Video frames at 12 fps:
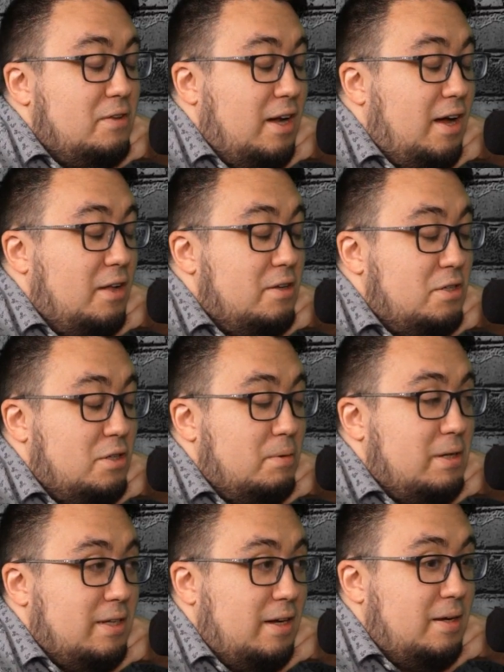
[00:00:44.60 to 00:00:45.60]
college
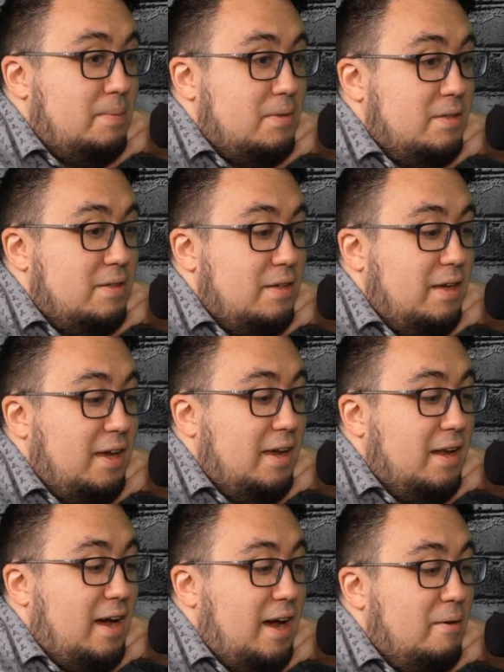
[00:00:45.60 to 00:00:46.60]
3 times,
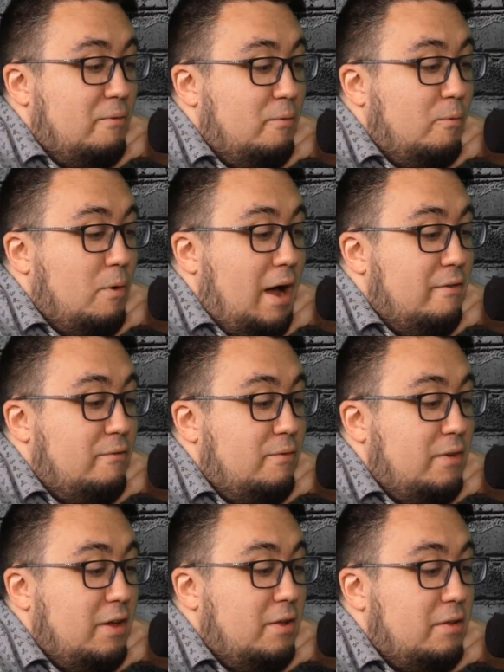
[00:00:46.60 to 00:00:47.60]
and I've
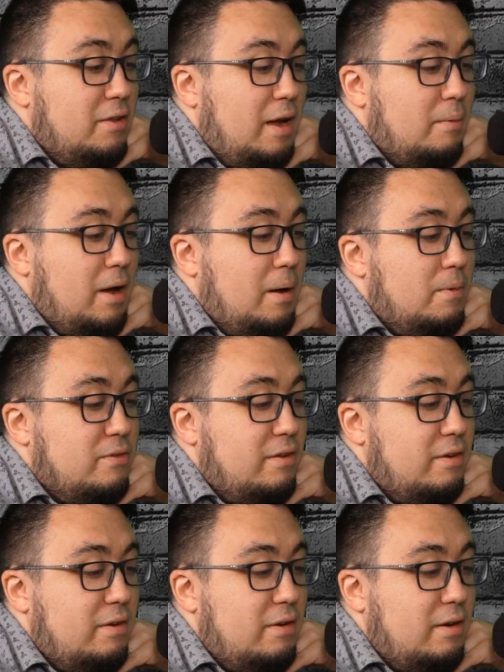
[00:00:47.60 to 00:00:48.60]
failed. I was
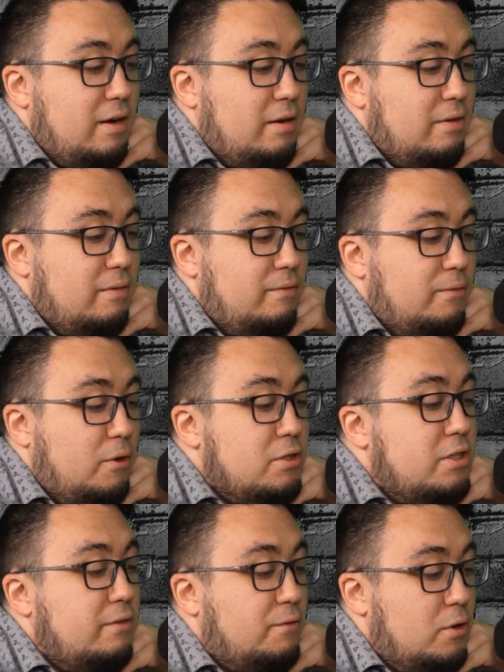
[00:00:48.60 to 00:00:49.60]
in
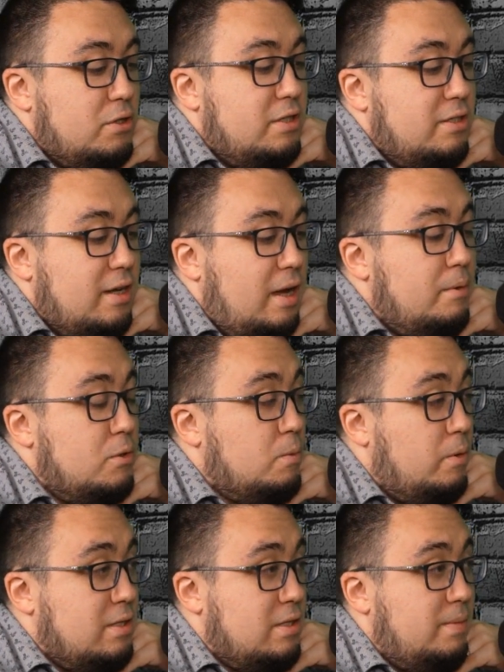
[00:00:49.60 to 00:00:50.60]
first time it was
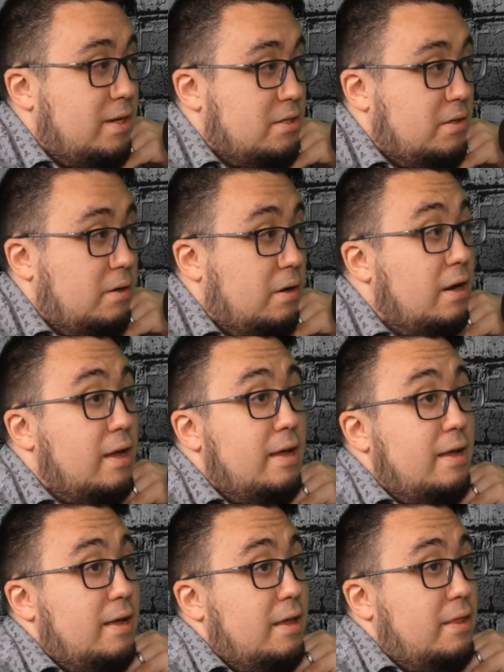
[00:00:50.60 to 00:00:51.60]
1 semester,
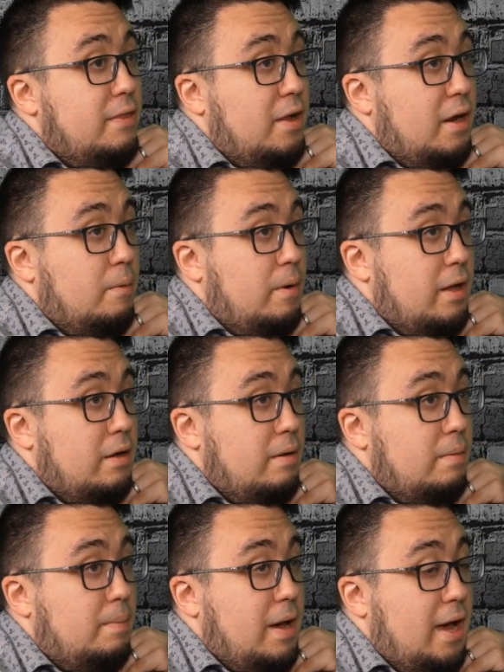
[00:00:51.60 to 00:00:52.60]
then I went
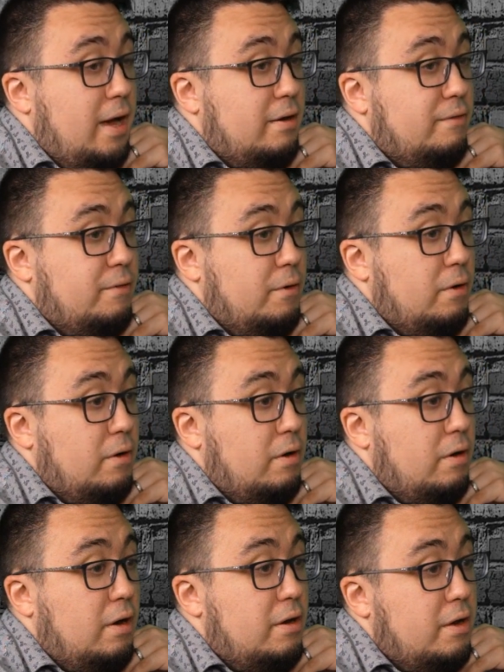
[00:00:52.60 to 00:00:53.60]
back
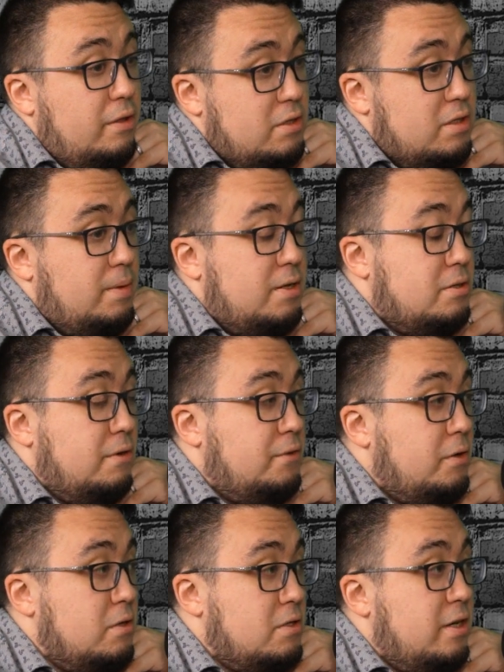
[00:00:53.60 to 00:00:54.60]
for another semester a
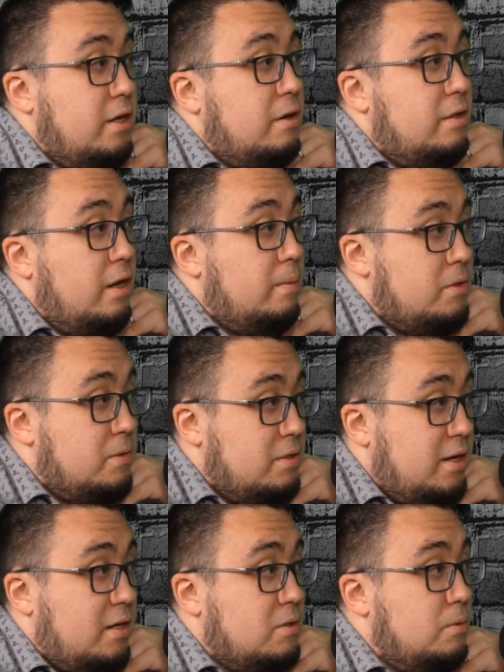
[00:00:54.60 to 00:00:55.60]
few years later. Then I went to a
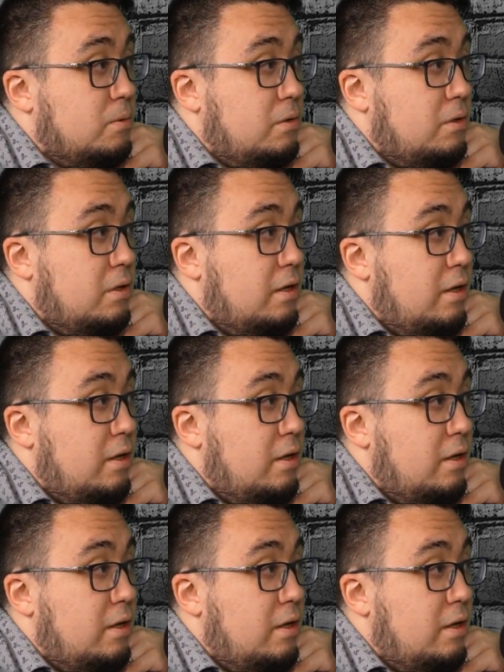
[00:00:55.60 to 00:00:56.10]
tech school,